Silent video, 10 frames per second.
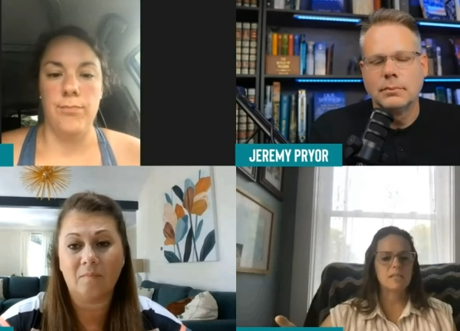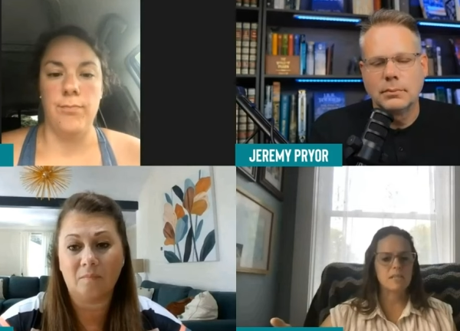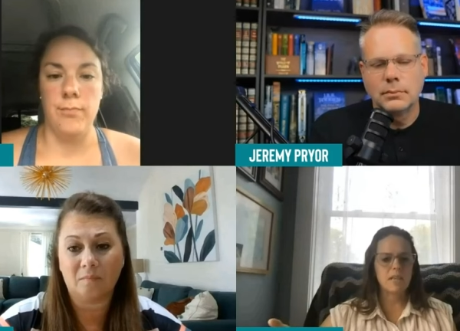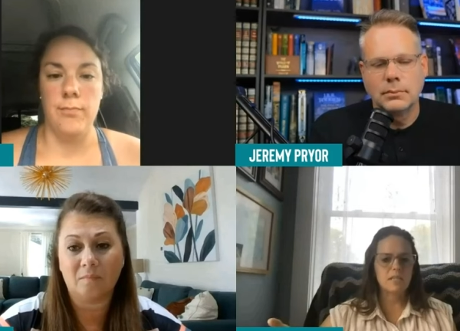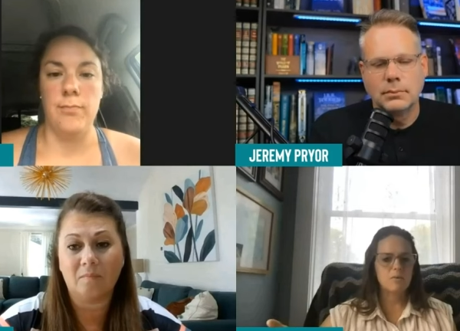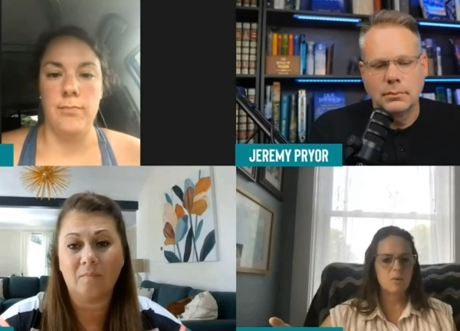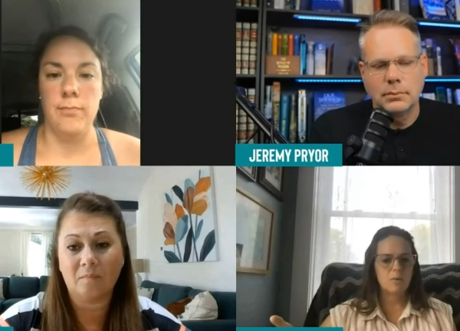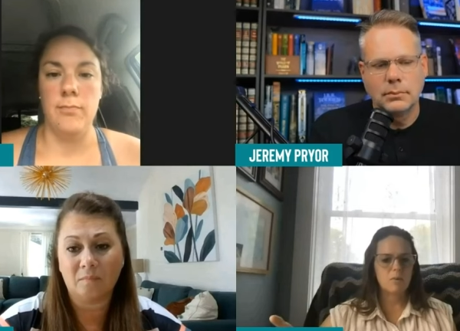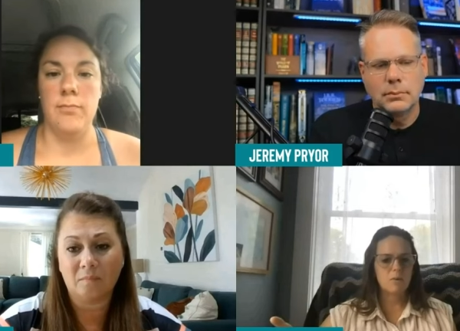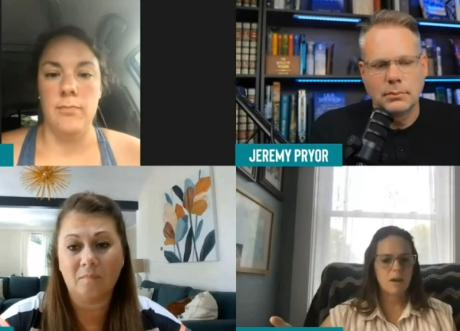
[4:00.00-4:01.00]

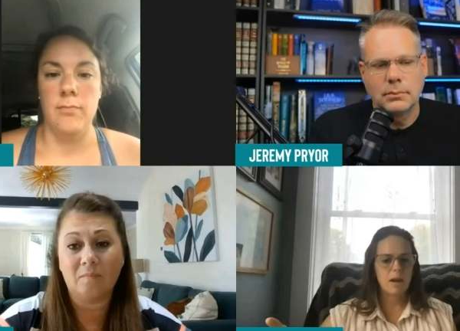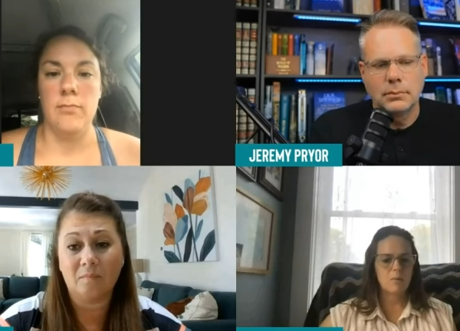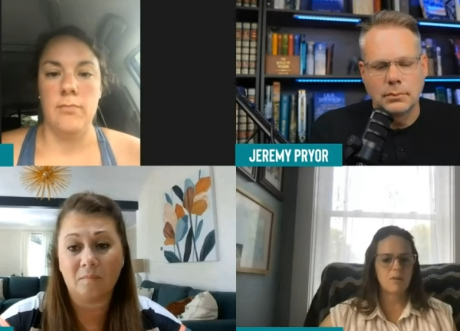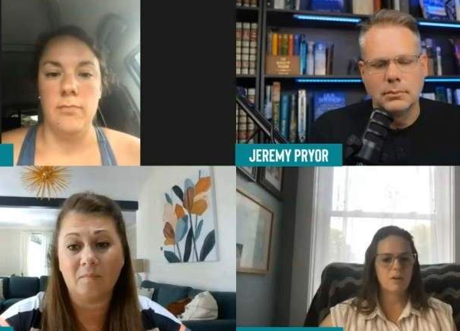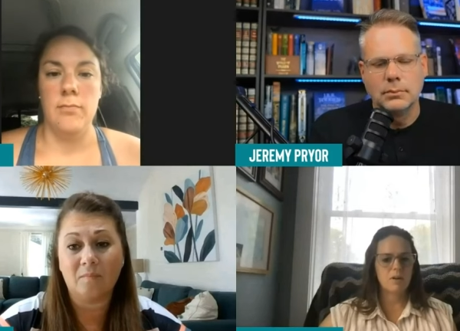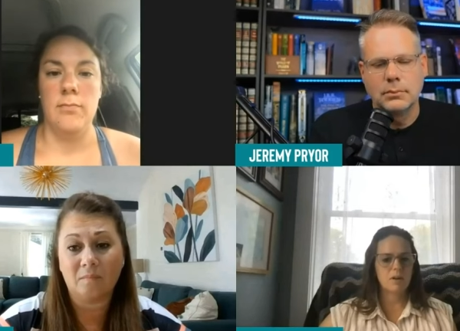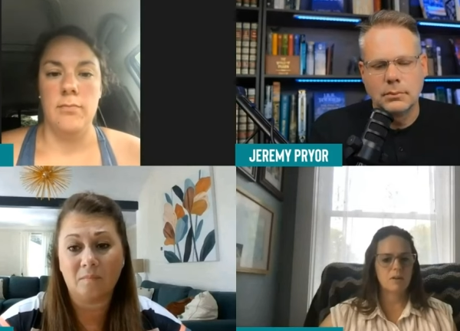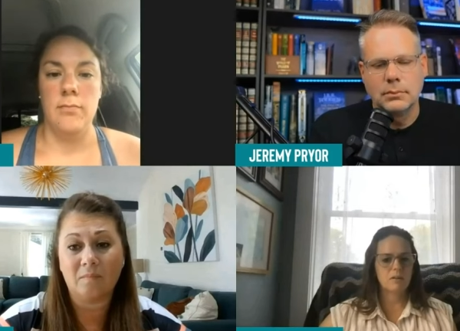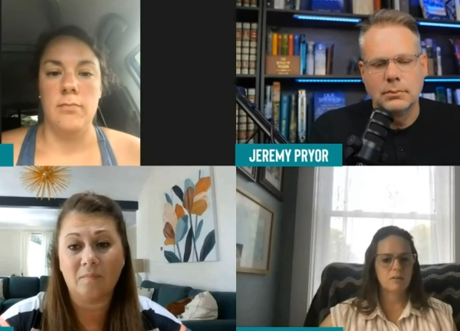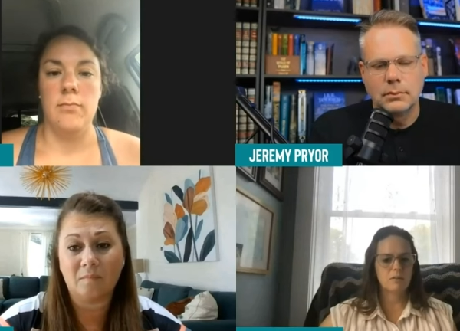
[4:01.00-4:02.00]
Speaker 1: successful at what
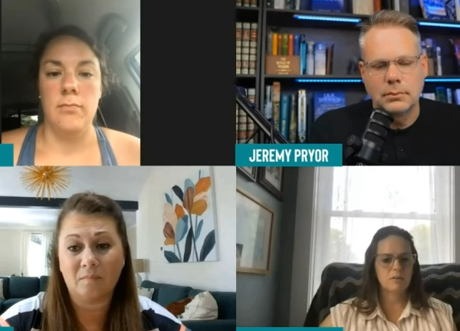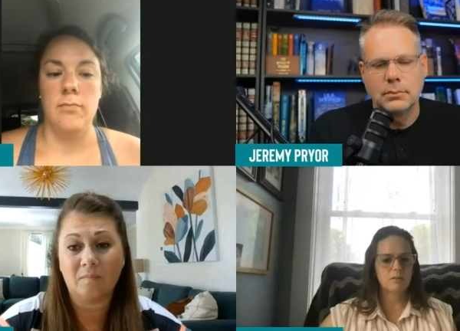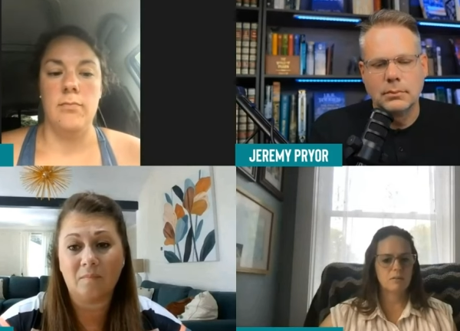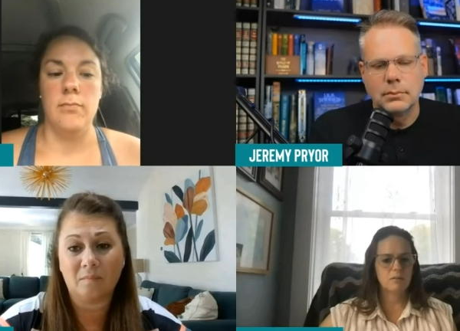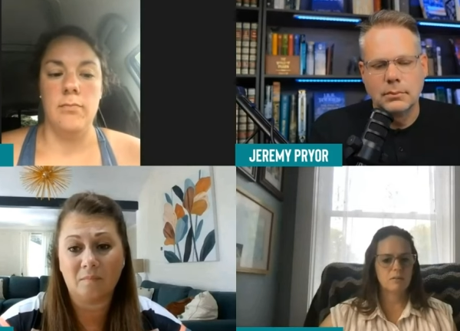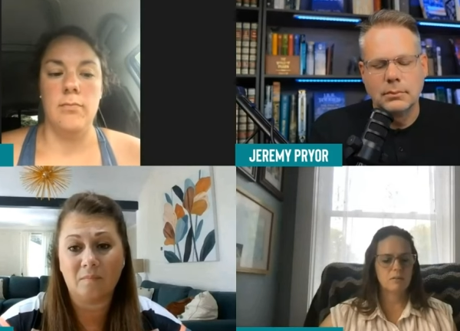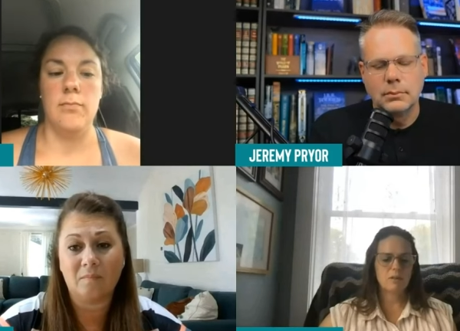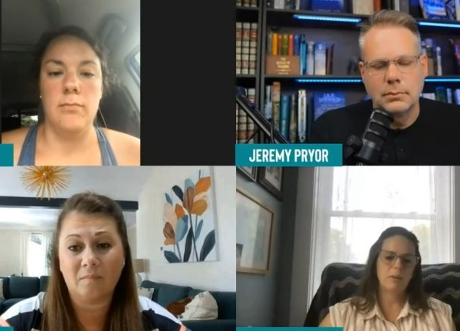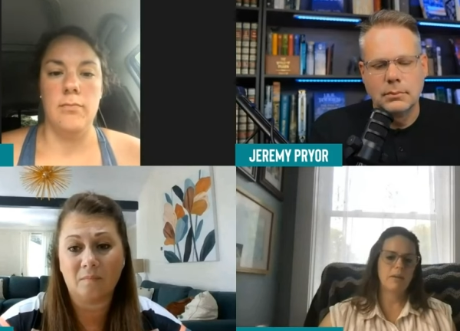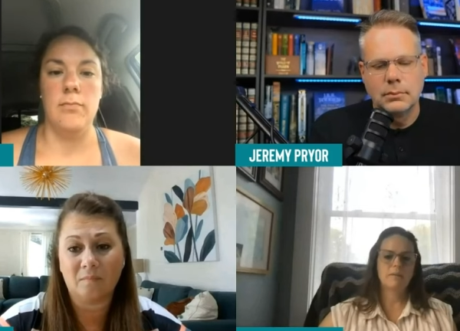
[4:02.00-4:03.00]
they're
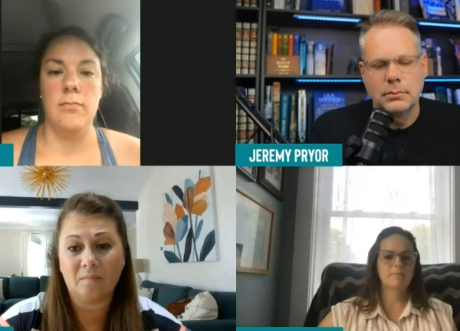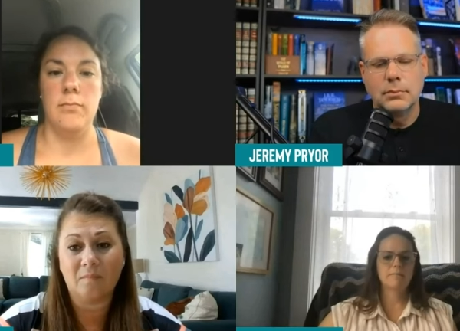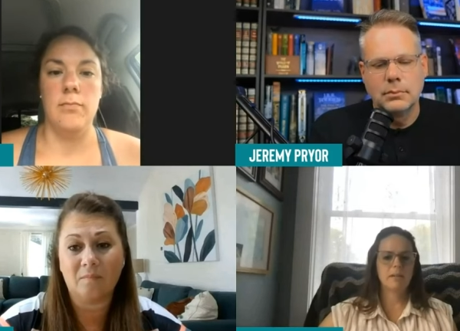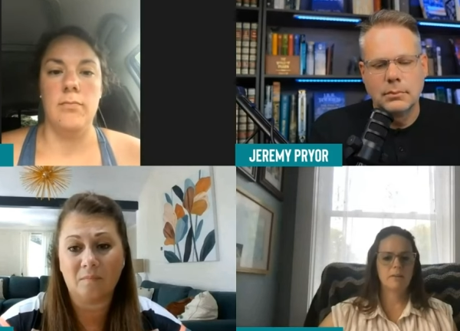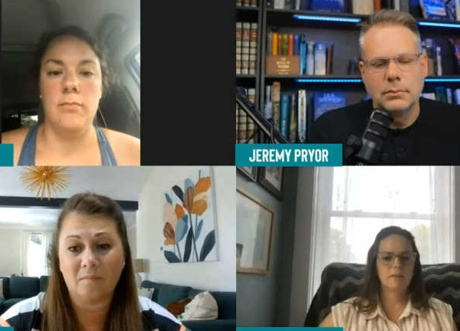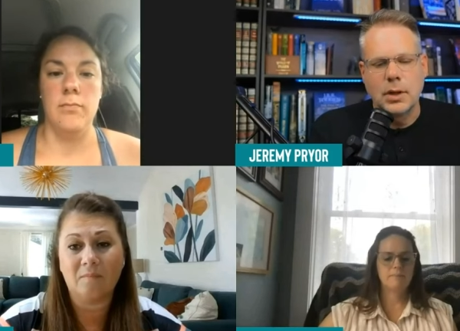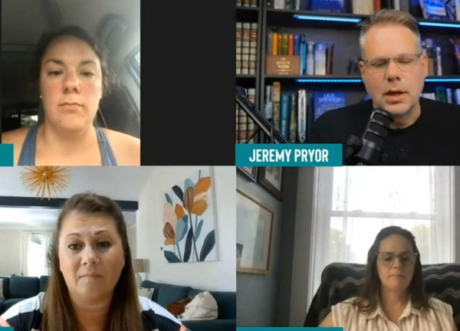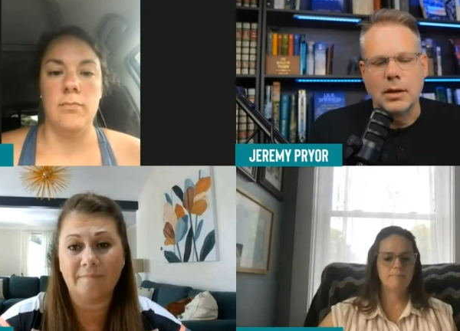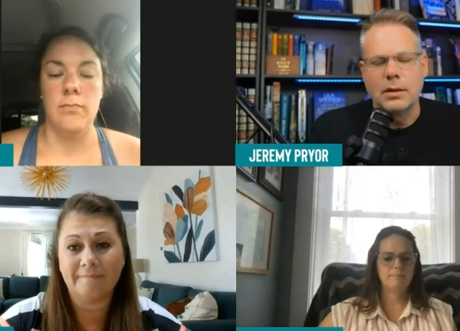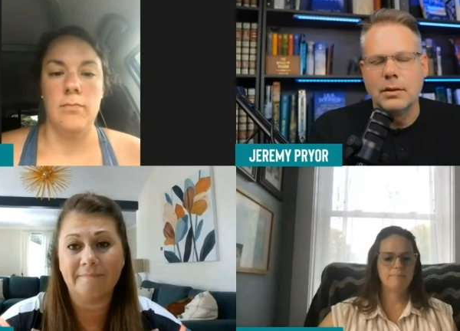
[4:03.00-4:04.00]
doing.
Speaker 2: Yeah.
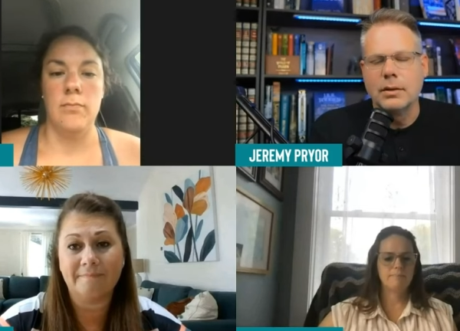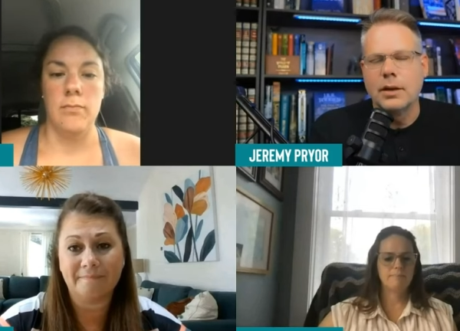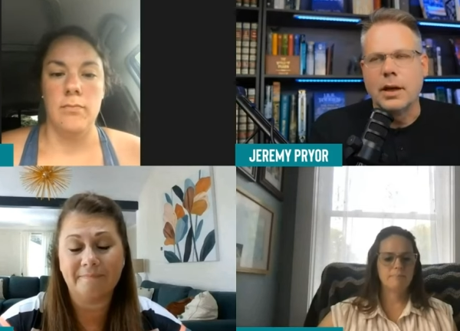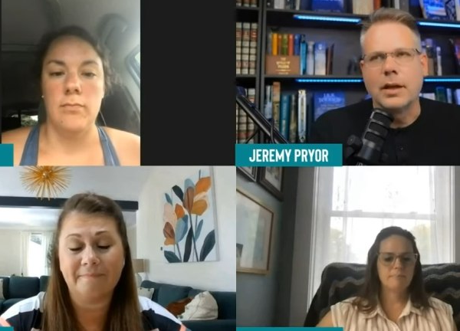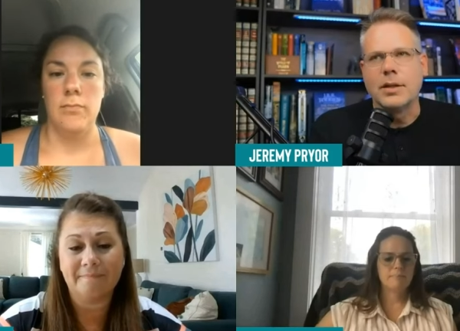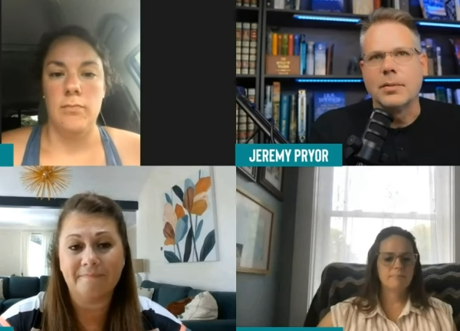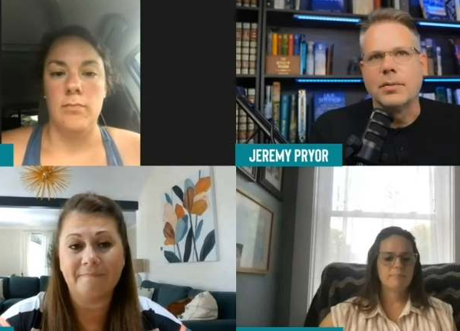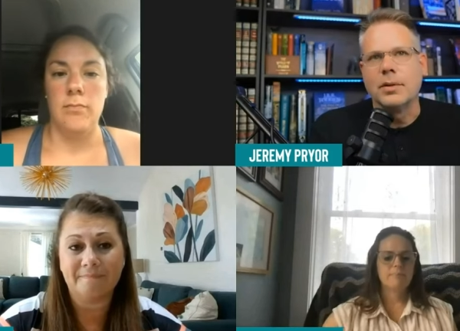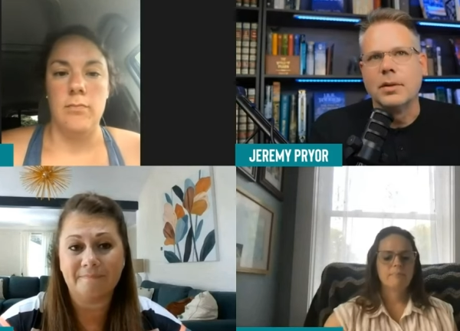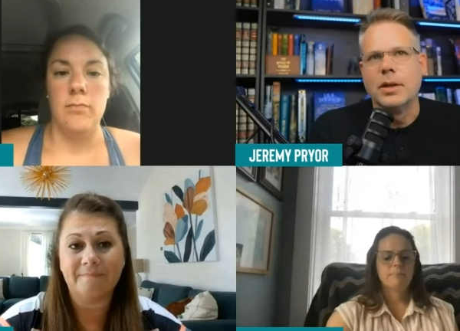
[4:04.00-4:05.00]
Yeah. That's
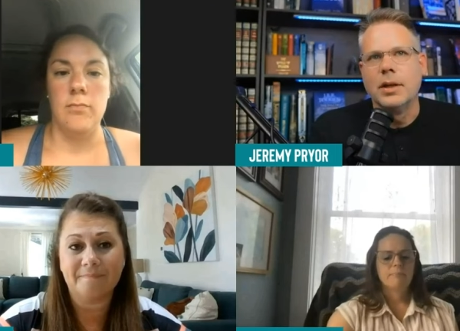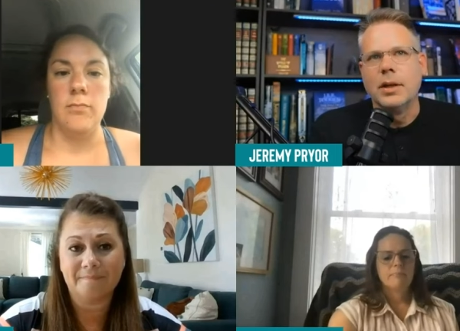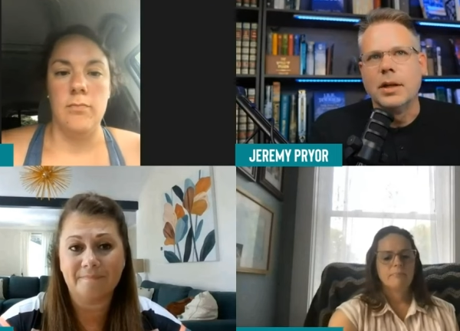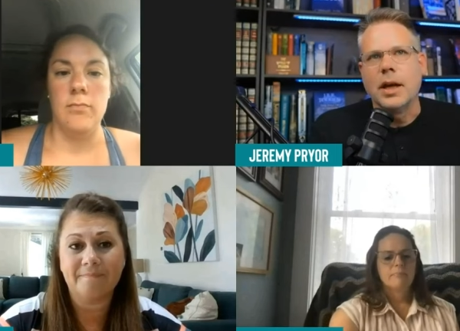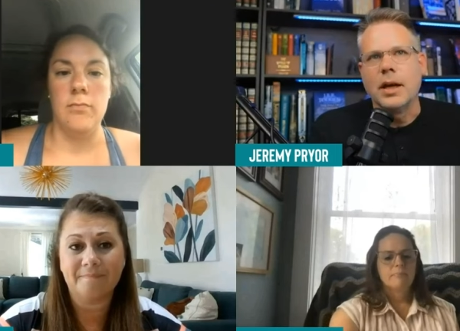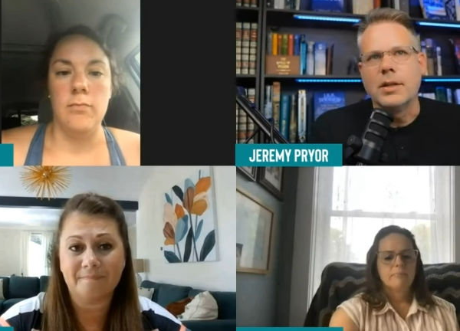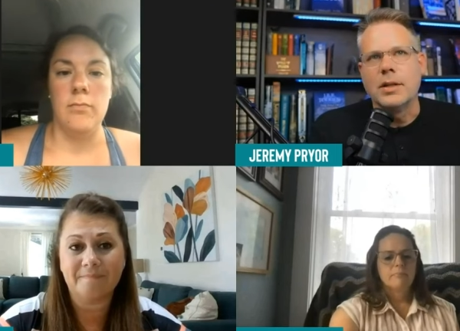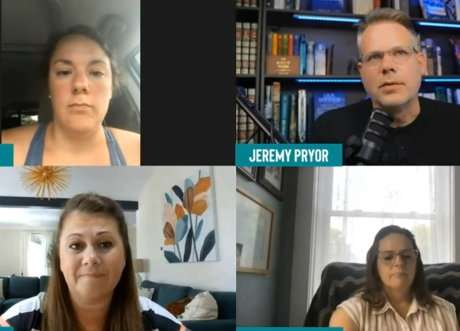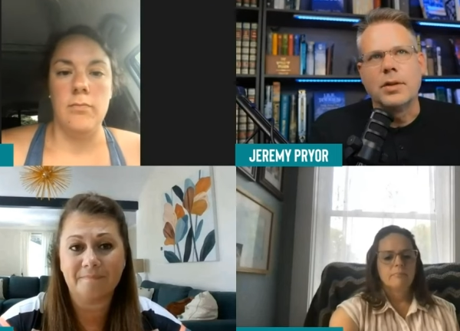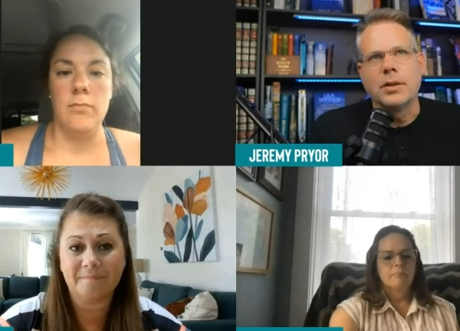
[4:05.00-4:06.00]
helpful. Yeah. It's
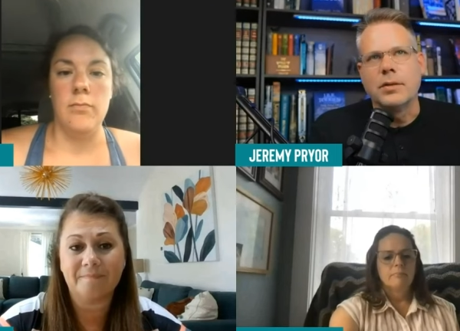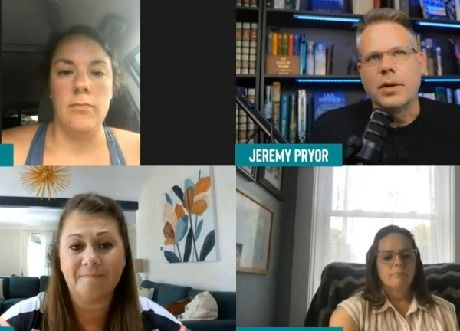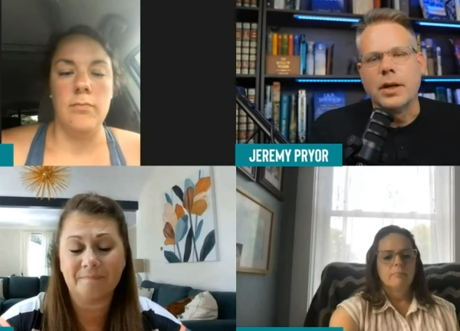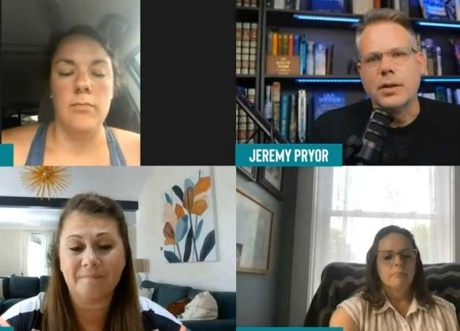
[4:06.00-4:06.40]
difficult to find